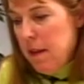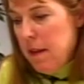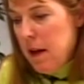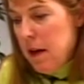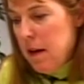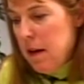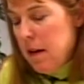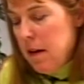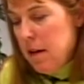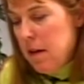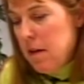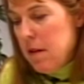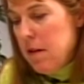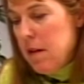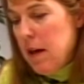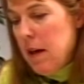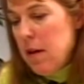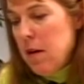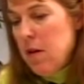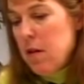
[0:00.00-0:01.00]

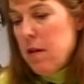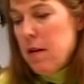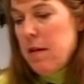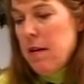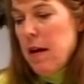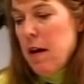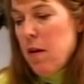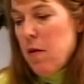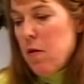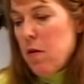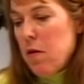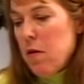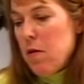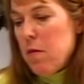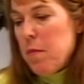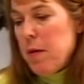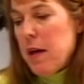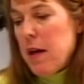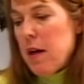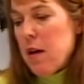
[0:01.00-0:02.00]
Then the town
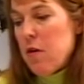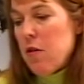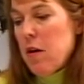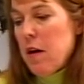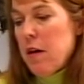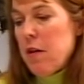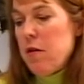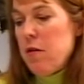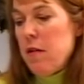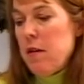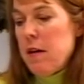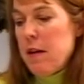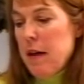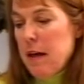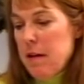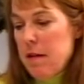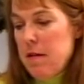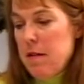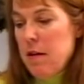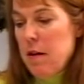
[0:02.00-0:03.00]
began talking to the
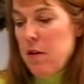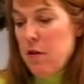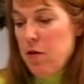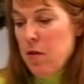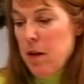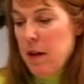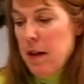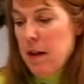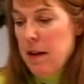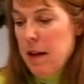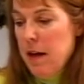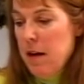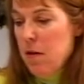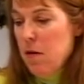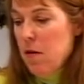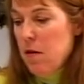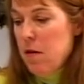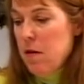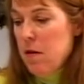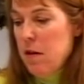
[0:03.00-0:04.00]
next adjoining
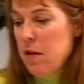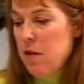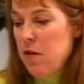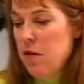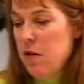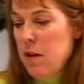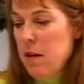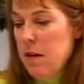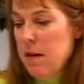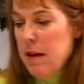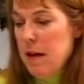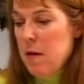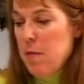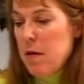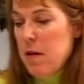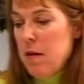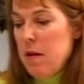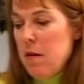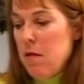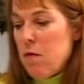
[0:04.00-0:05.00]
landowner, the Jean
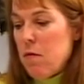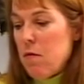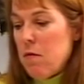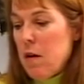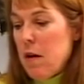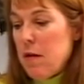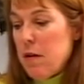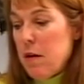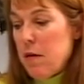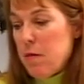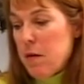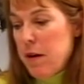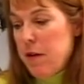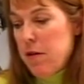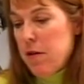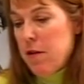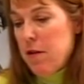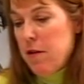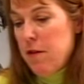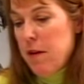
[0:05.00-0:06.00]
Damon Rowley
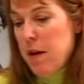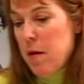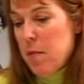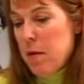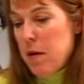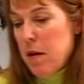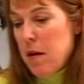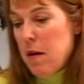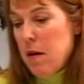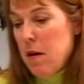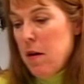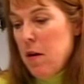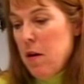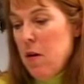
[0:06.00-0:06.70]
Richards family,